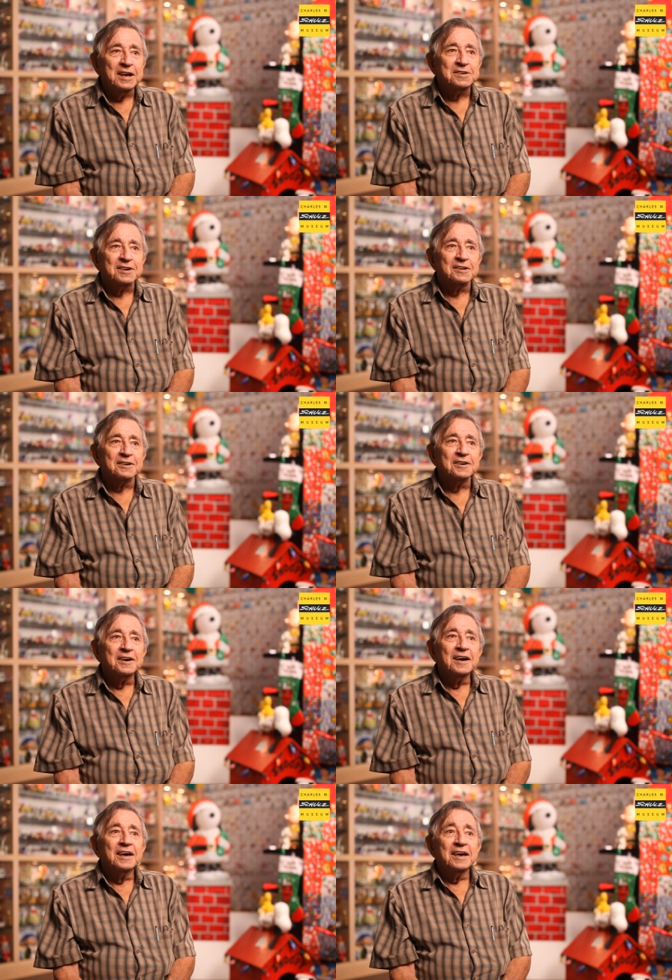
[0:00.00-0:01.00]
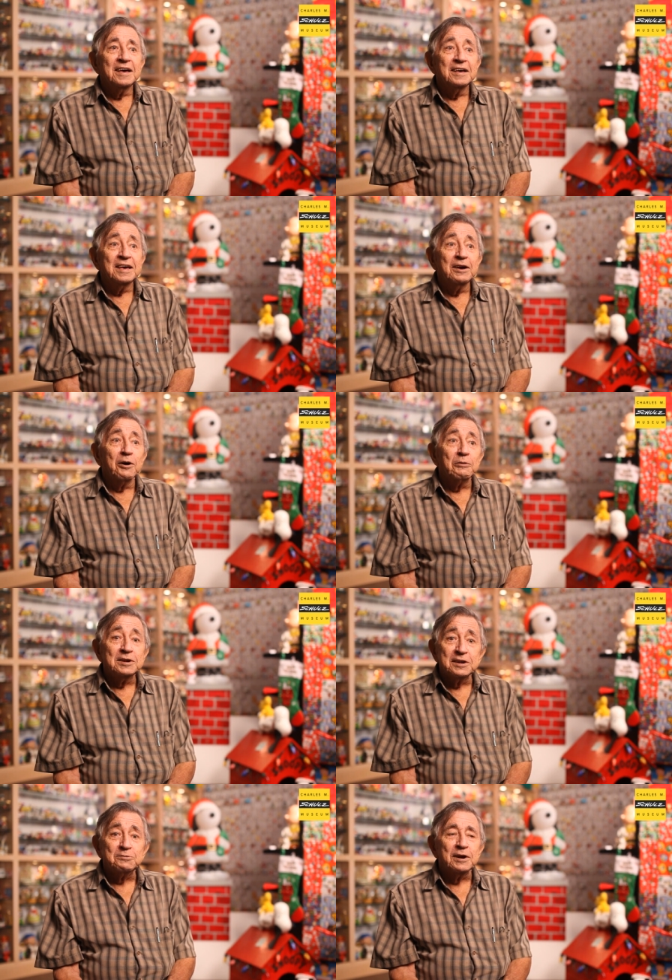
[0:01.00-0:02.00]
to each other, he
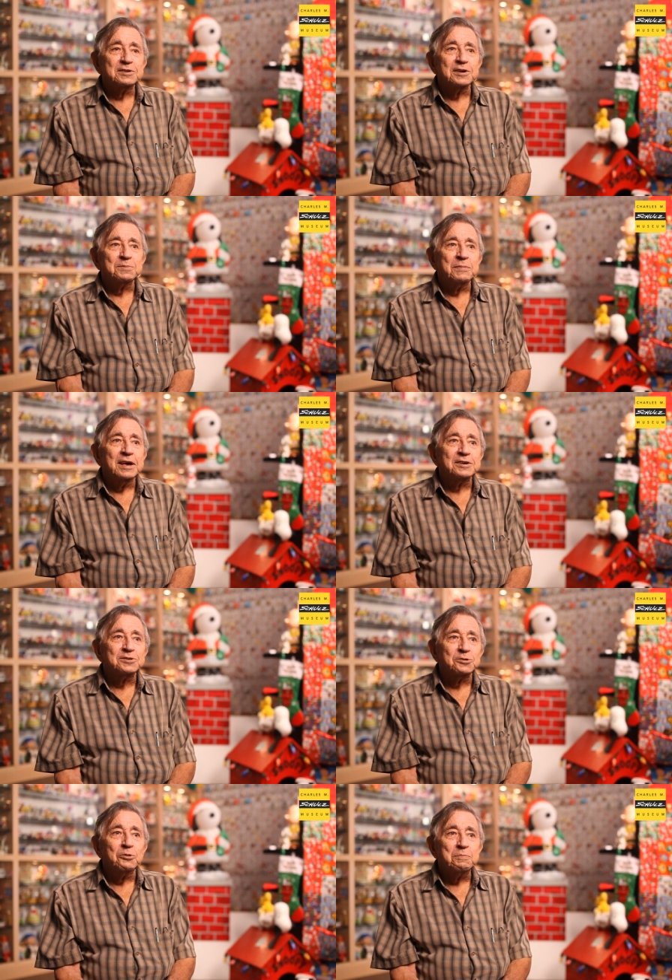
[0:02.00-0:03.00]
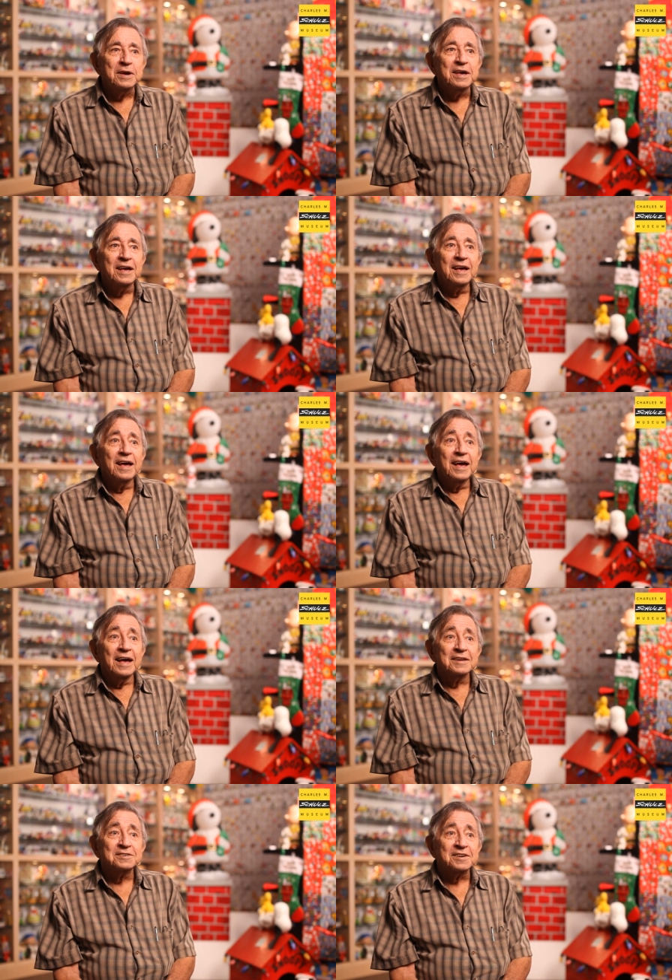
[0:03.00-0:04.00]
always addresses me as Snoopy
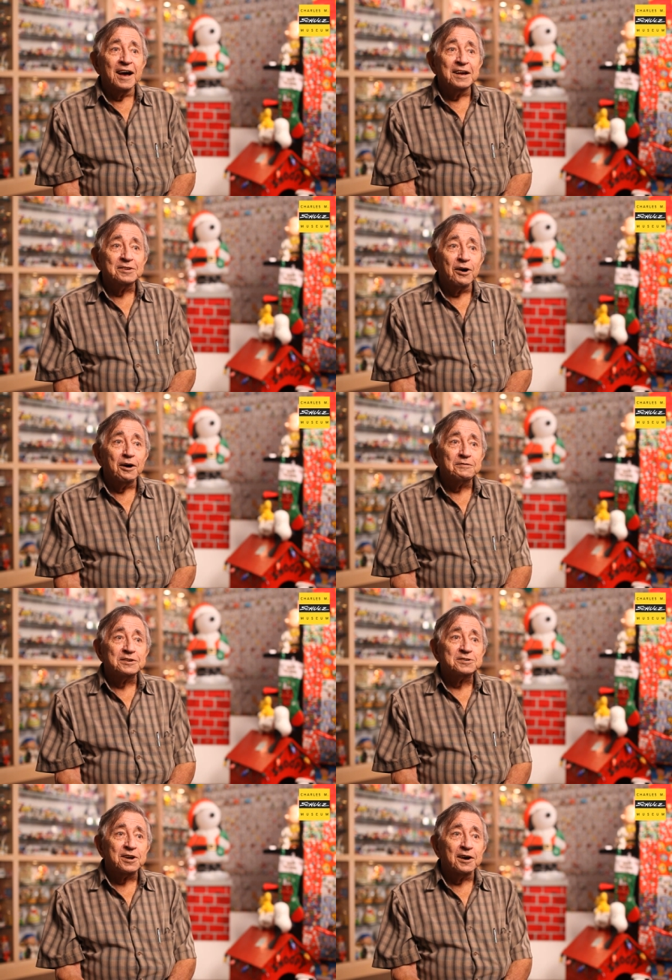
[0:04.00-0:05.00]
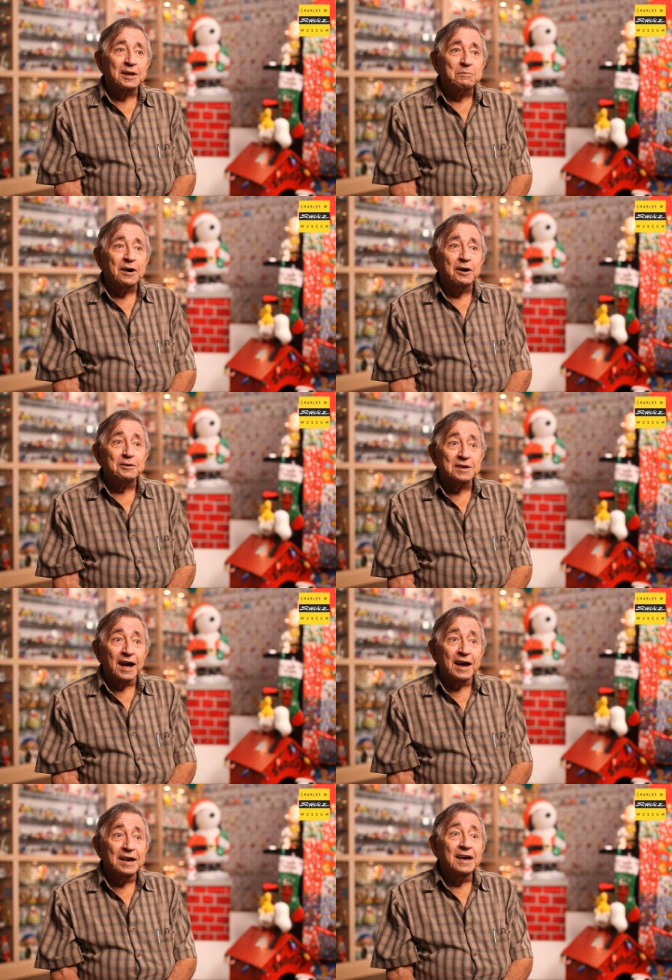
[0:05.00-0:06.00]
and signs off as Charlie Brown, and
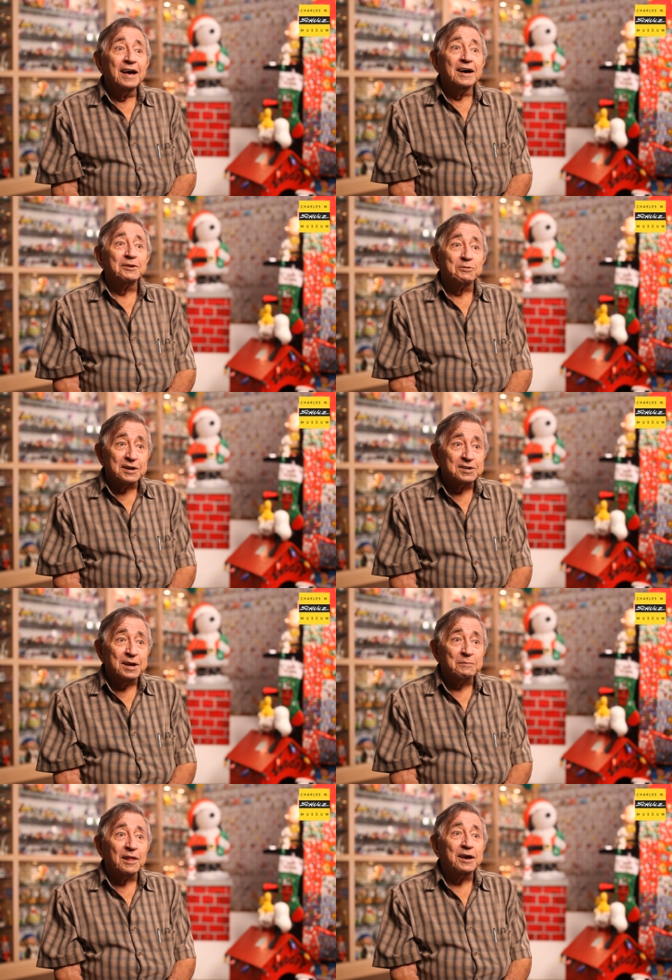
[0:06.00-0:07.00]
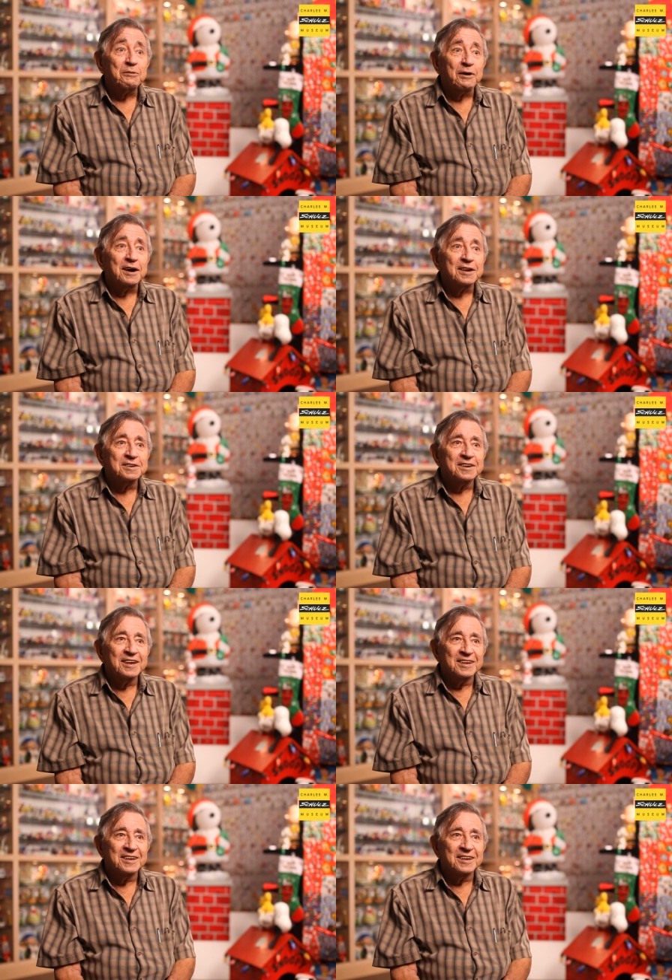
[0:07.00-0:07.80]
I address him likewise.